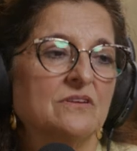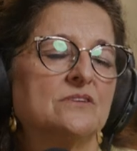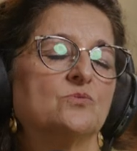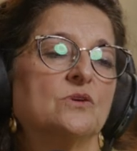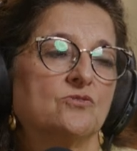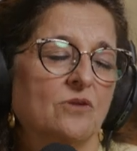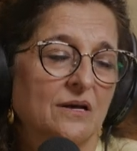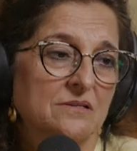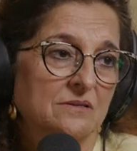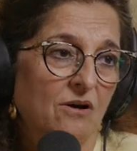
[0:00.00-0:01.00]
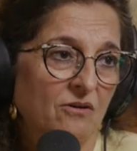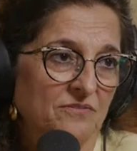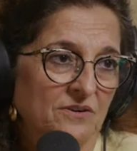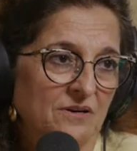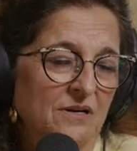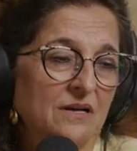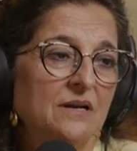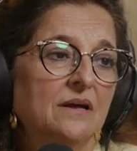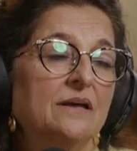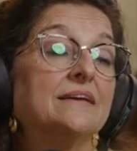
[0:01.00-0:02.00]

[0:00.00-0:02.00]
is we try to offer mental uh,